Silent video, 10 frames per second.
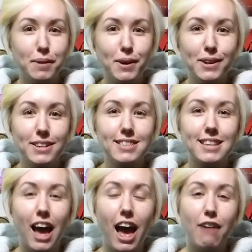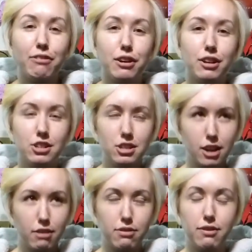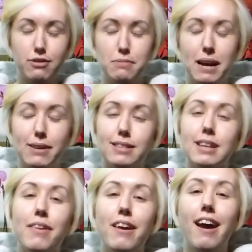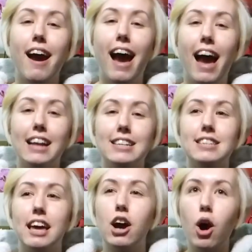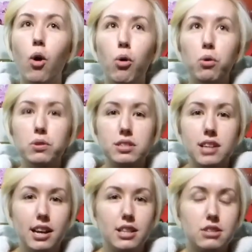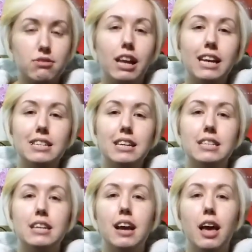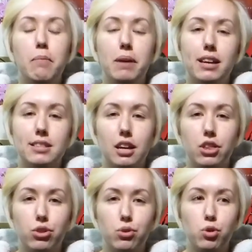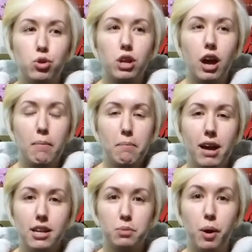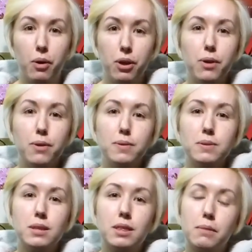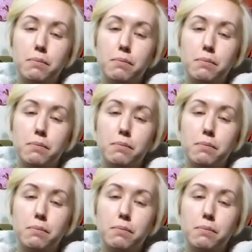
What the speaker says: books for just over £50. And they are all science related, because I thought I might as well use the